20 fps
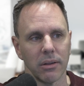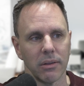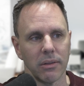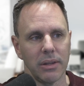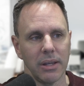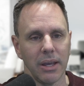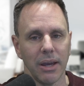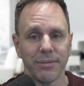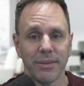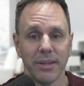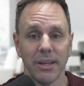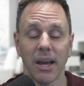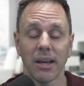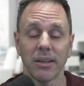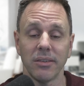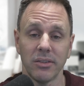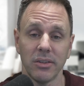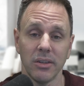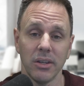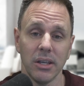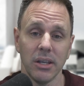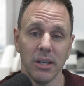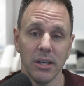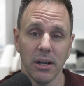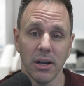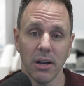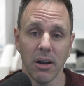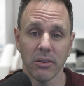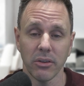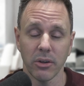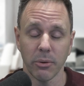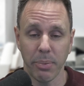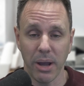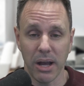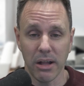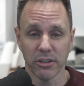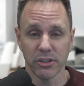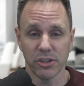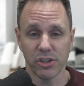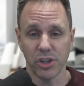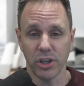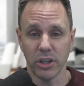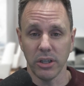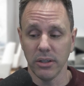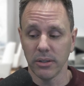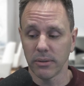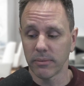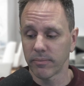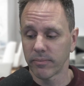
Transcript: The FDIC on their balance sheet